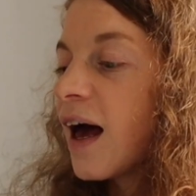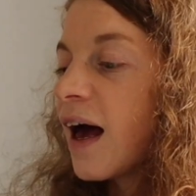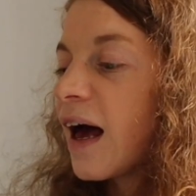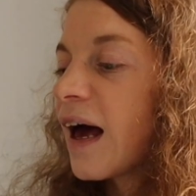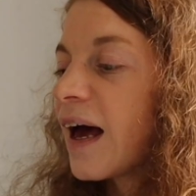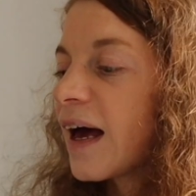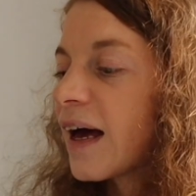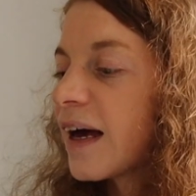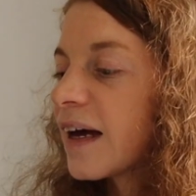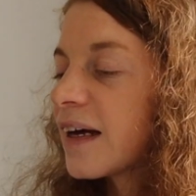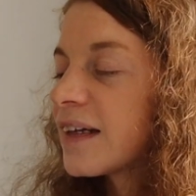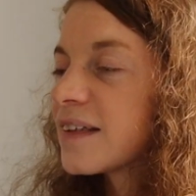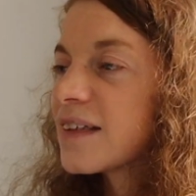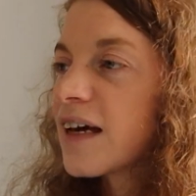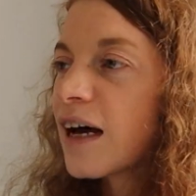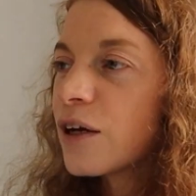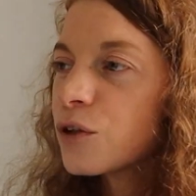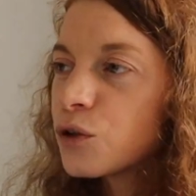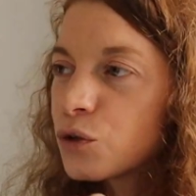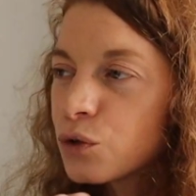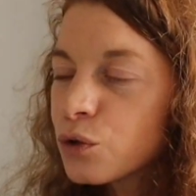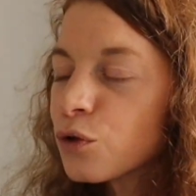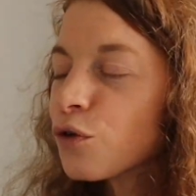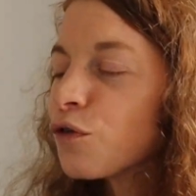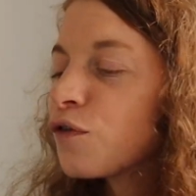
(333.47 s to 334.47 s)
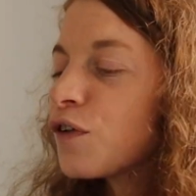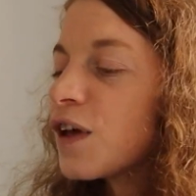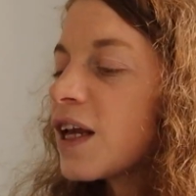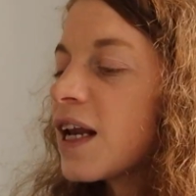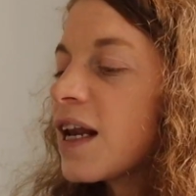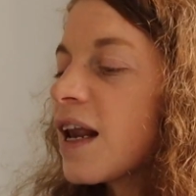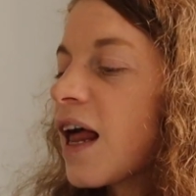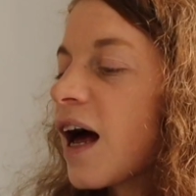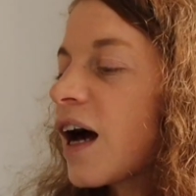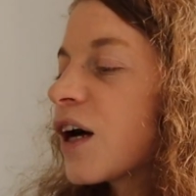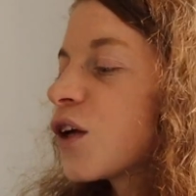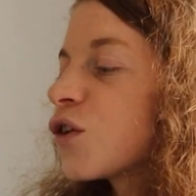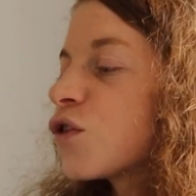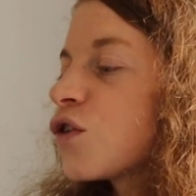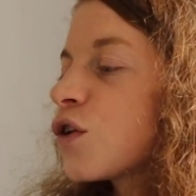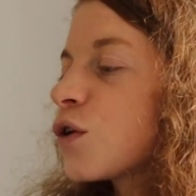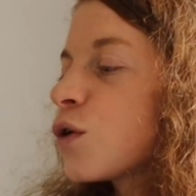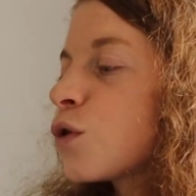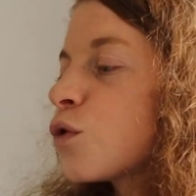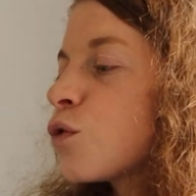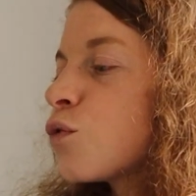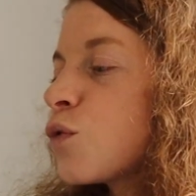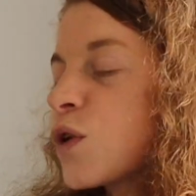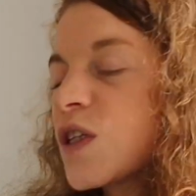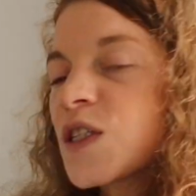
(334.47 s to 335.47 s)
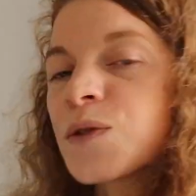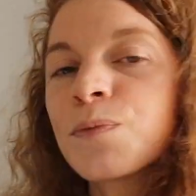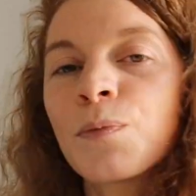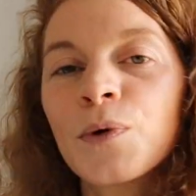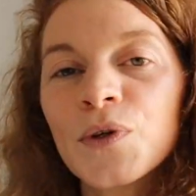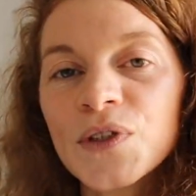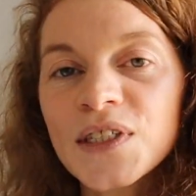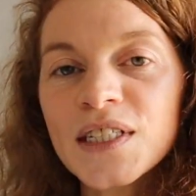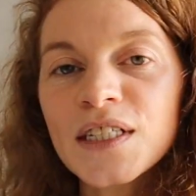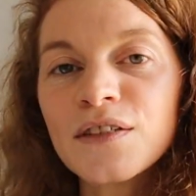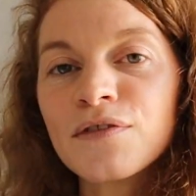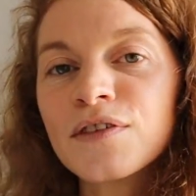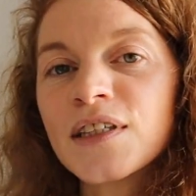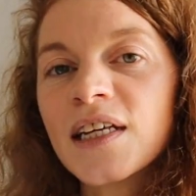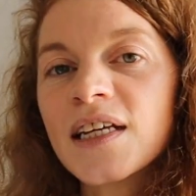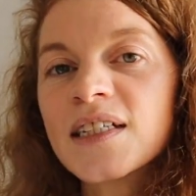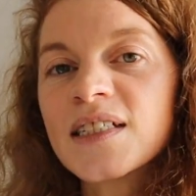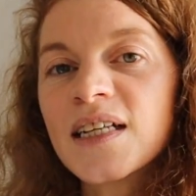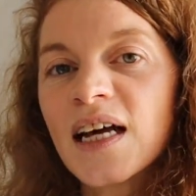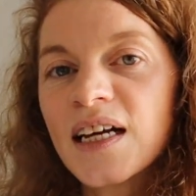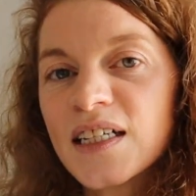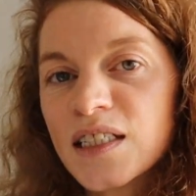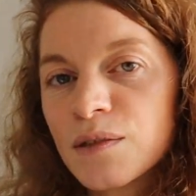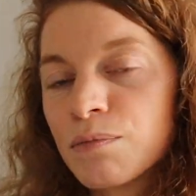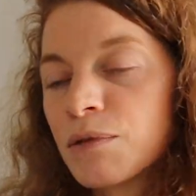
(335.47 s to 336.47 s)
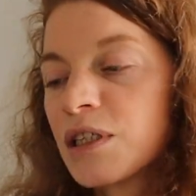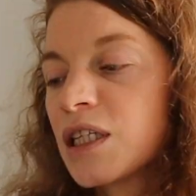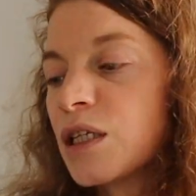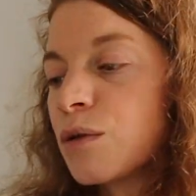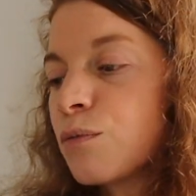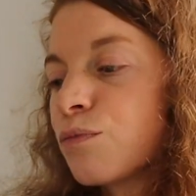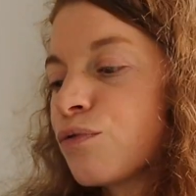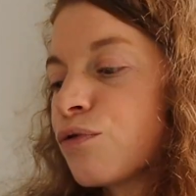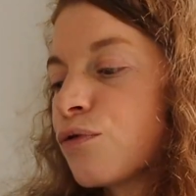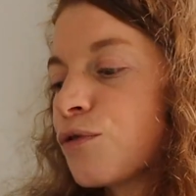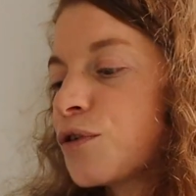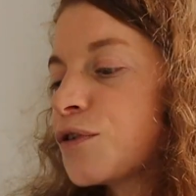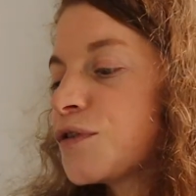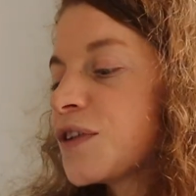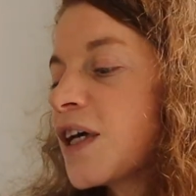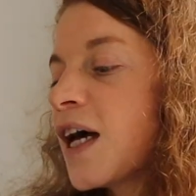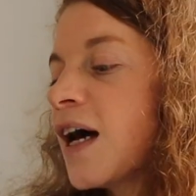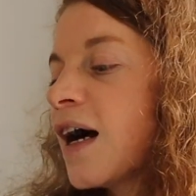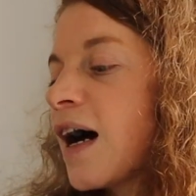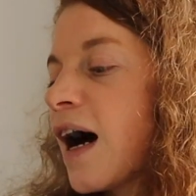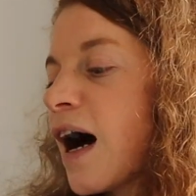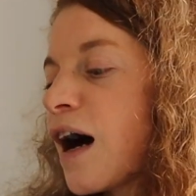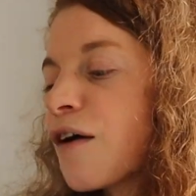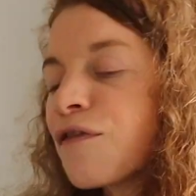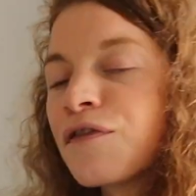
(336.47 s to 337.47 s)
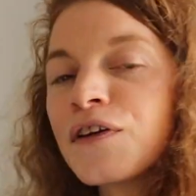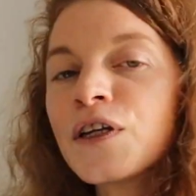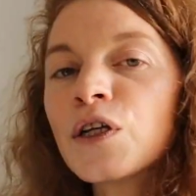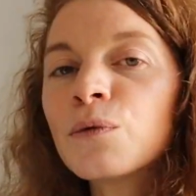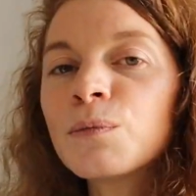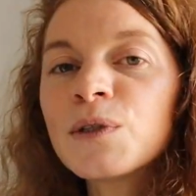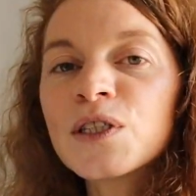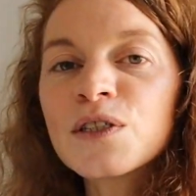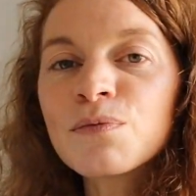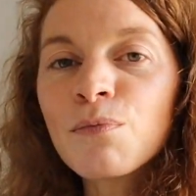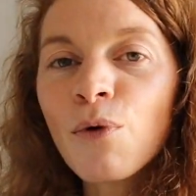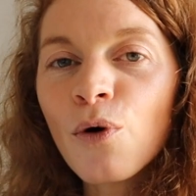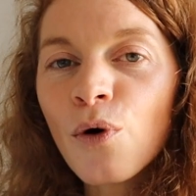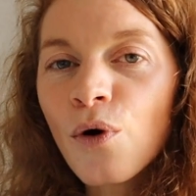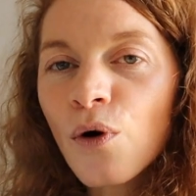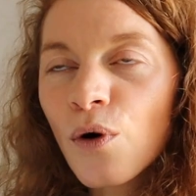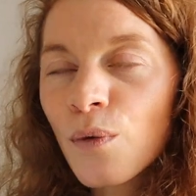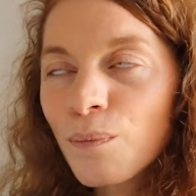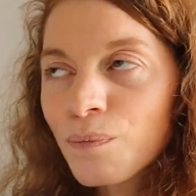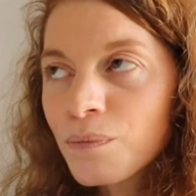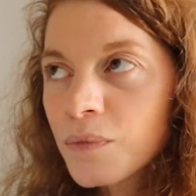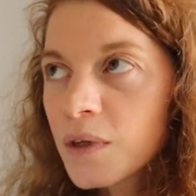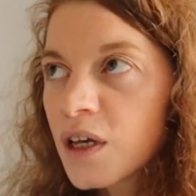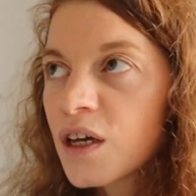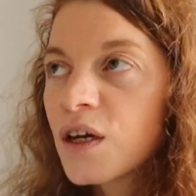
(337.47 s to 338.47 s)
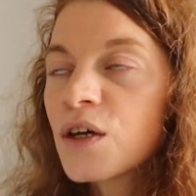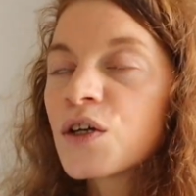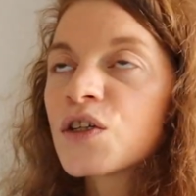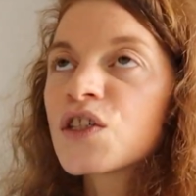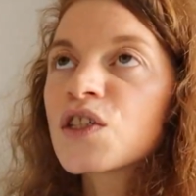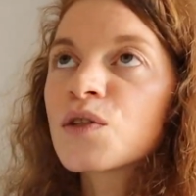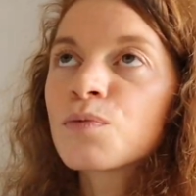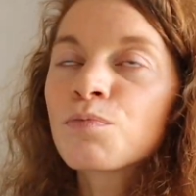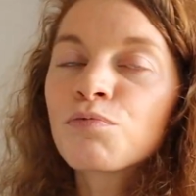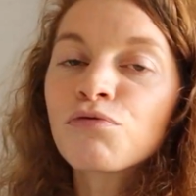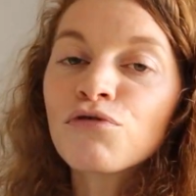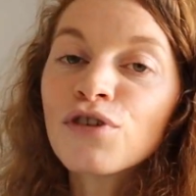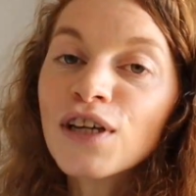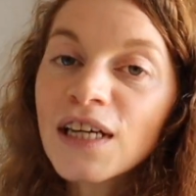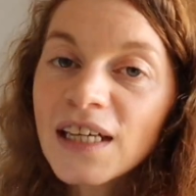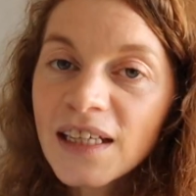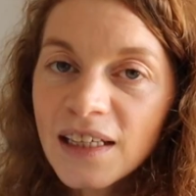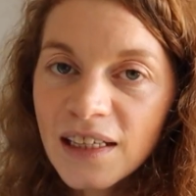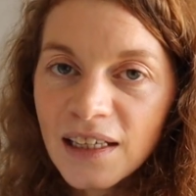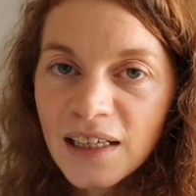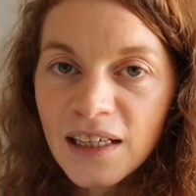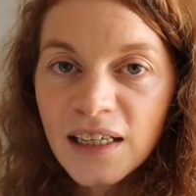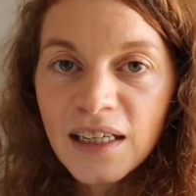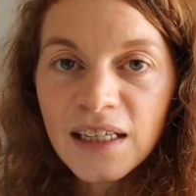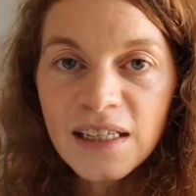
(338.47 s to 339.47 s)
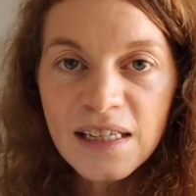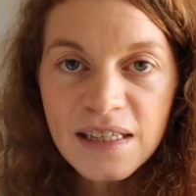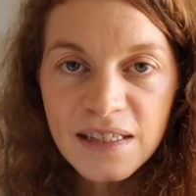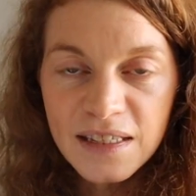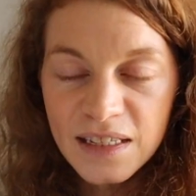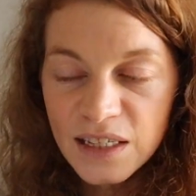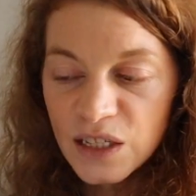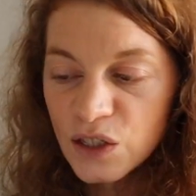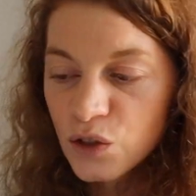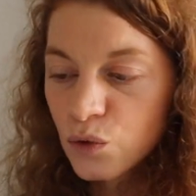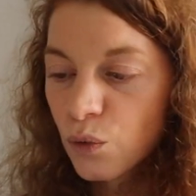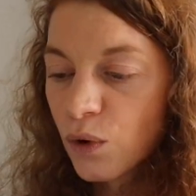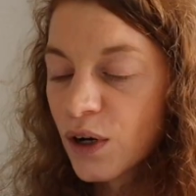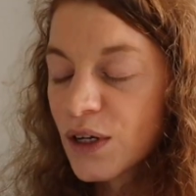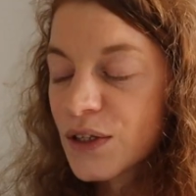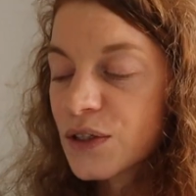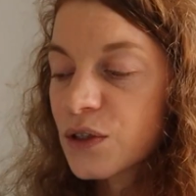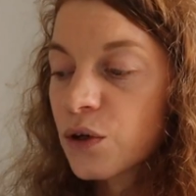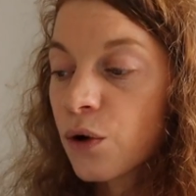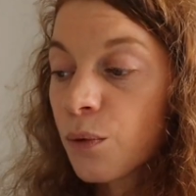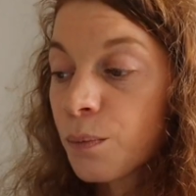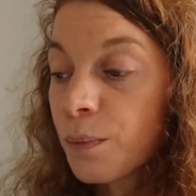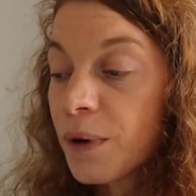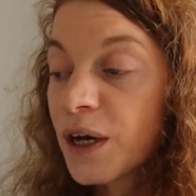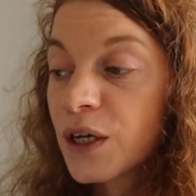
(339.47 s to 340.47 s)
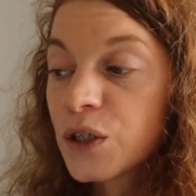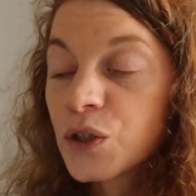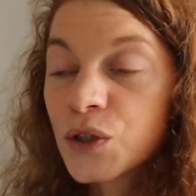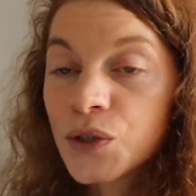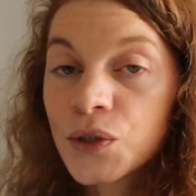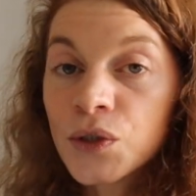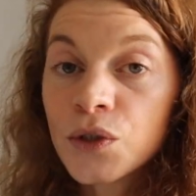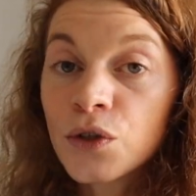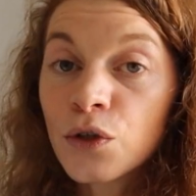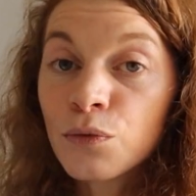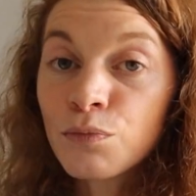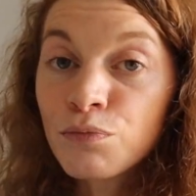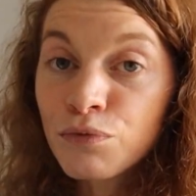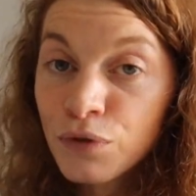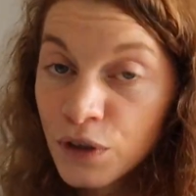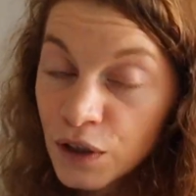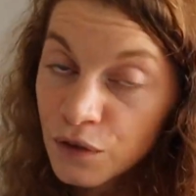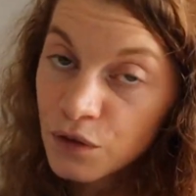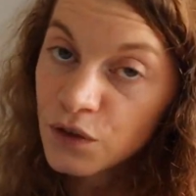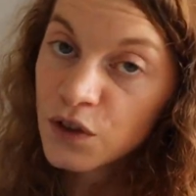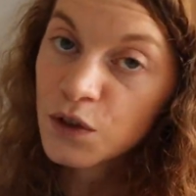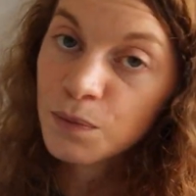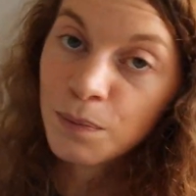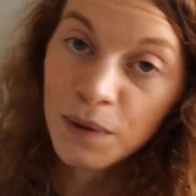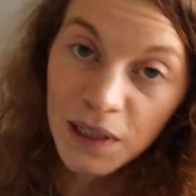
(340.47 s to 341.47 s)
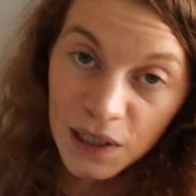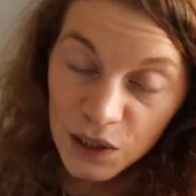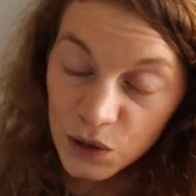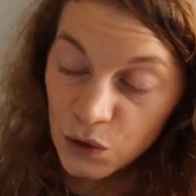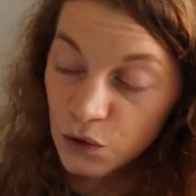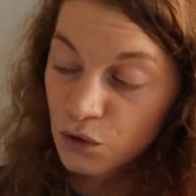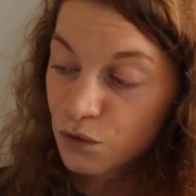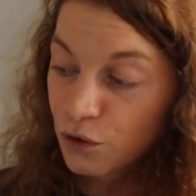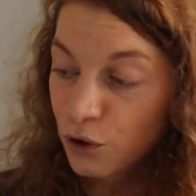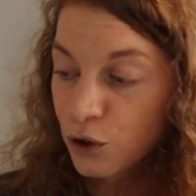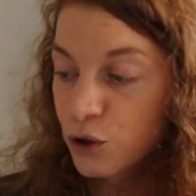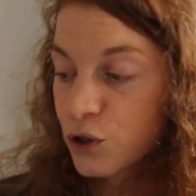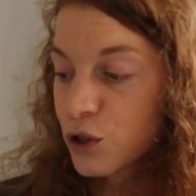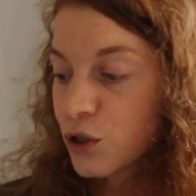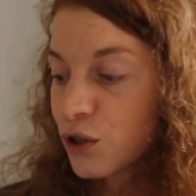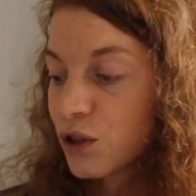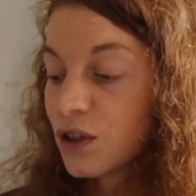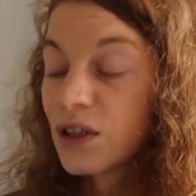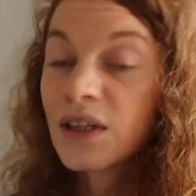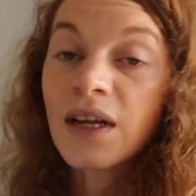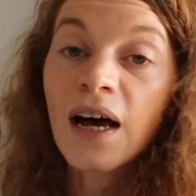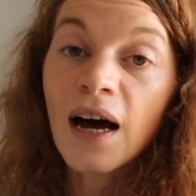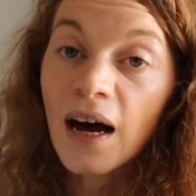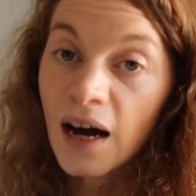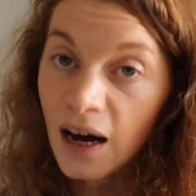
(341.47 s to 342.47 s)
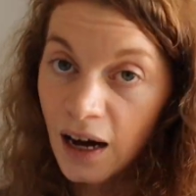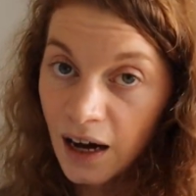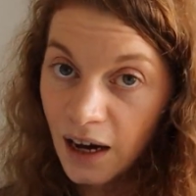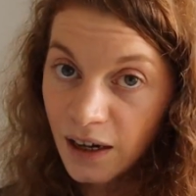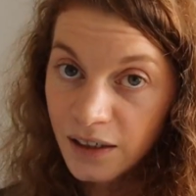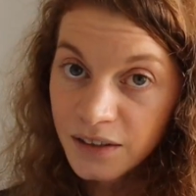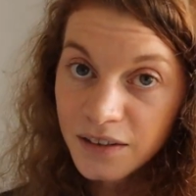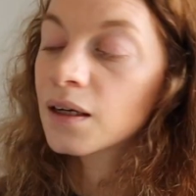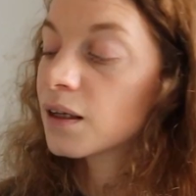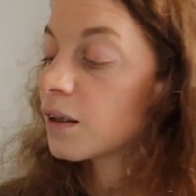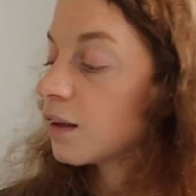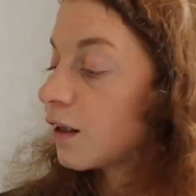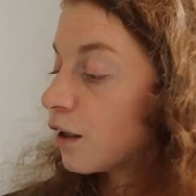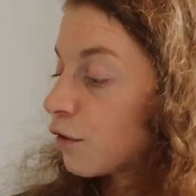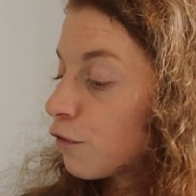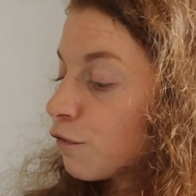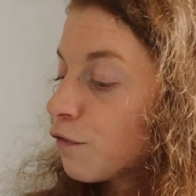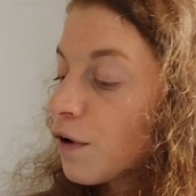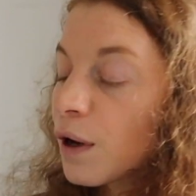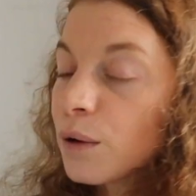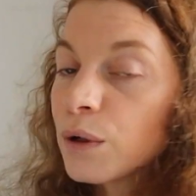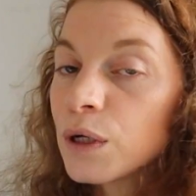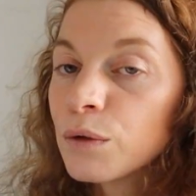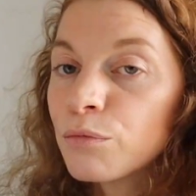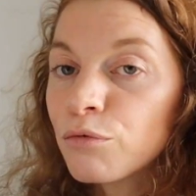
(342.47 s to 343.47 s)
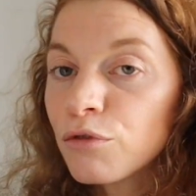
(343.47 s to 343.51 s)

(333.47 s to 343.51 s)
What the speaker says: And I do feel like the responsiveness has been improved. I feel a bit more springy in these ones compared to the previous Pegasus version I had. They're very